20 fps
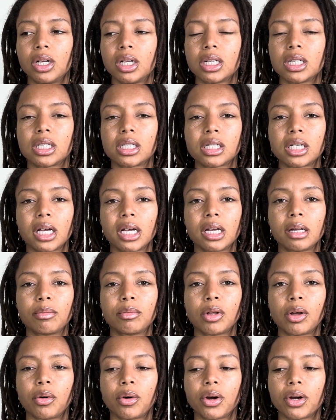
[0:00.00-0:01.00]
slay them
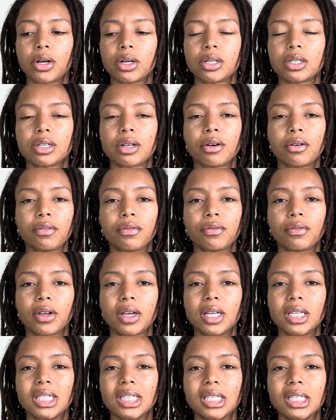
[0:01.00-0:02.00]
lower self
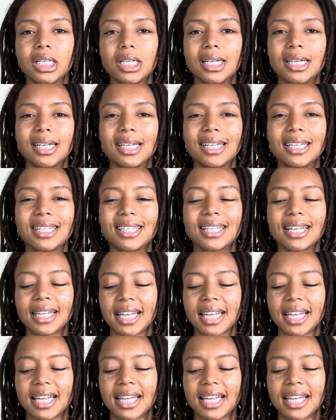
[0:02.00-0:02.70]
entities,